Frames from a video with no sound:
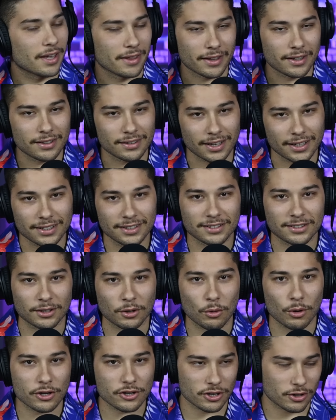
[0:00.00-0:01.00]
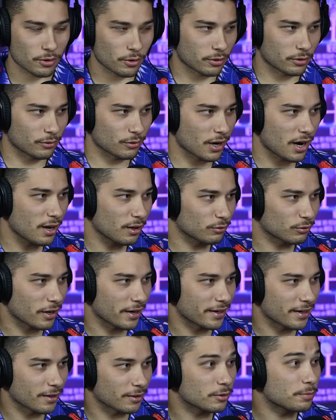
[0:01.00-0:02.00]
Yeah, that, that is the question going around
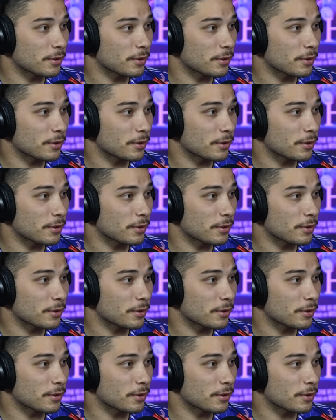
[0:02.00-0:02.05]
right now,